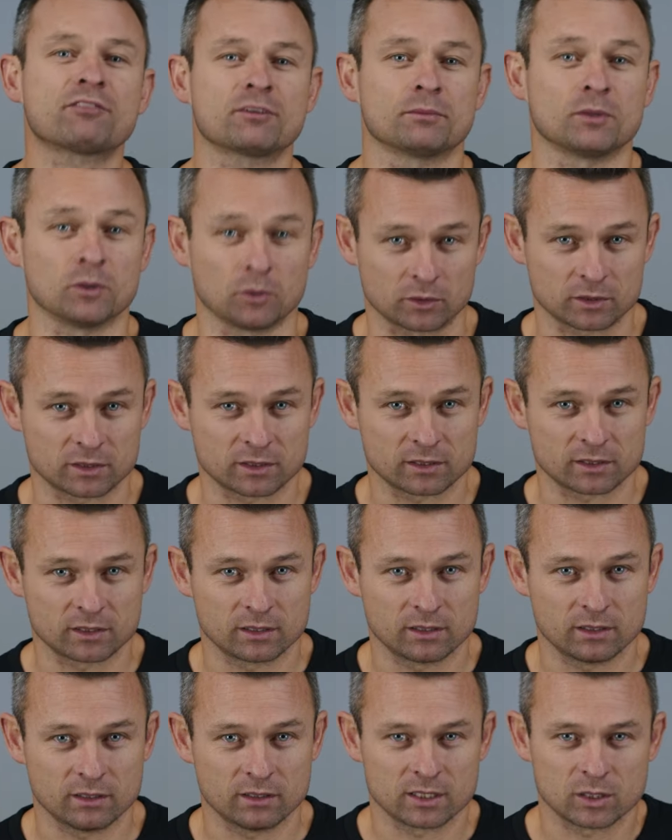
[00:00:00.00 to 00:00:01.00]
from looks,
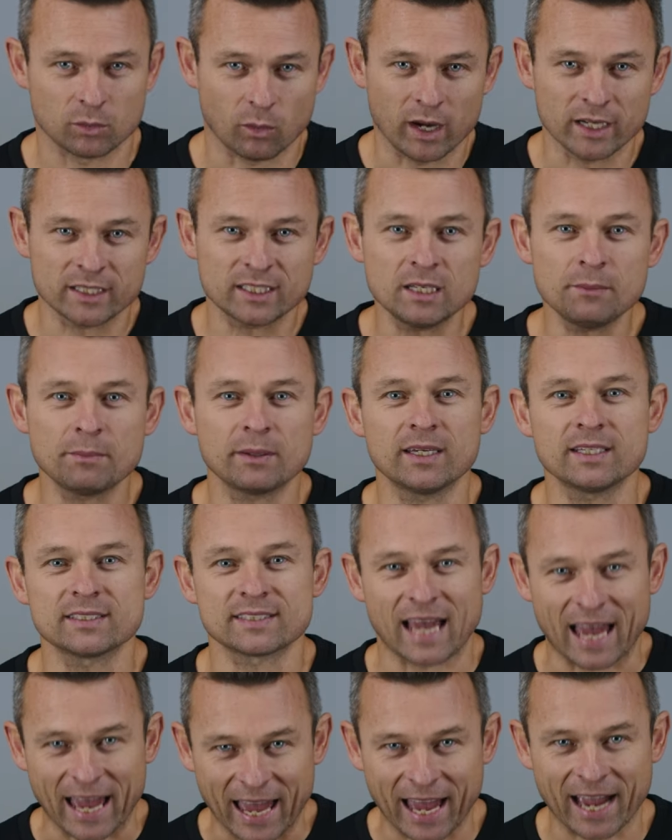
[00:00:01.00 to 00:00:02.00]
do
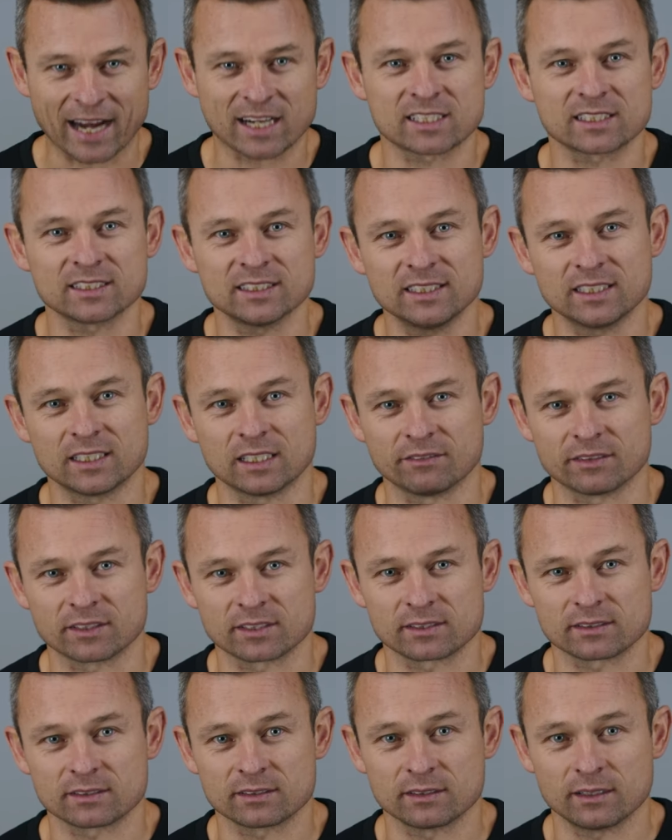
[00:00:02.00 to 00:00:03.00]
ITBs actually give
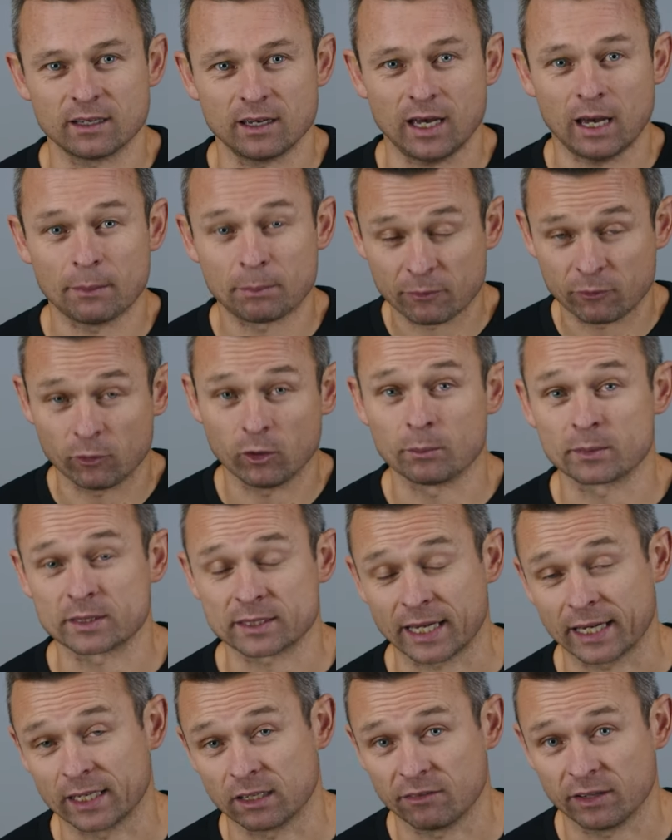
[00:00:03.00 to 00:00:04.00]
us a performance
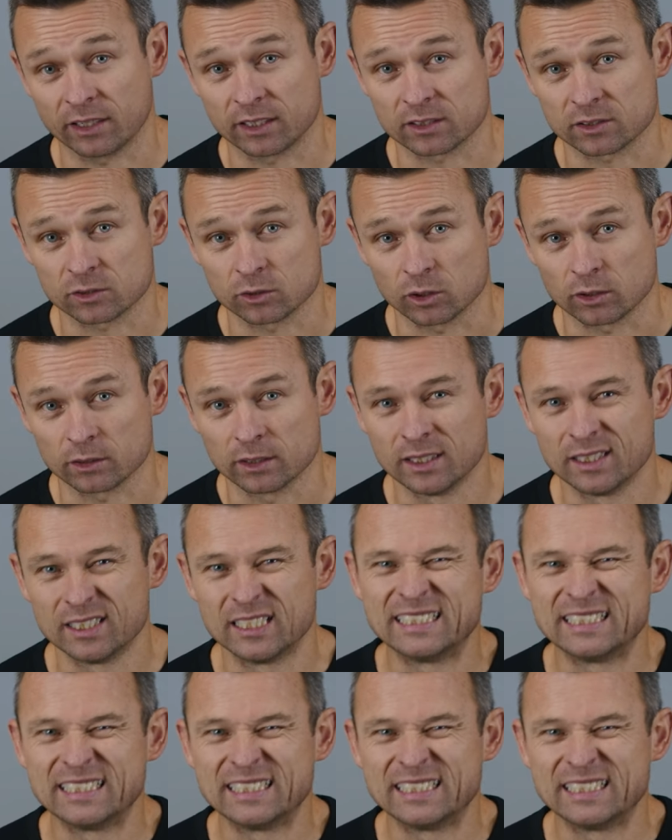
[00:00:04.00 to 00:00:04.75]
gain of any sort?